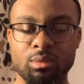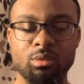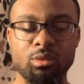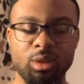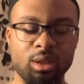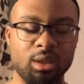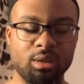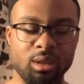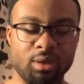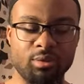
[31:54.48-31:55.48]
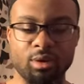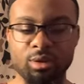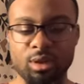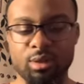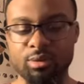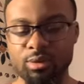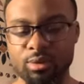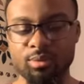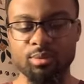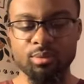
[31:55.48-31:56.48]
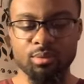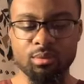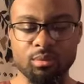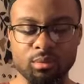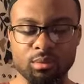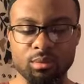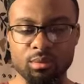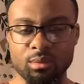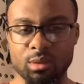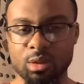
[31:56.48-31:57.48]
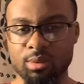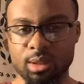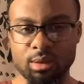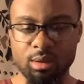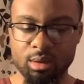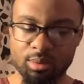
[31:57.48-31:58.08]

We can answer that for ourselves. SubhanAllah.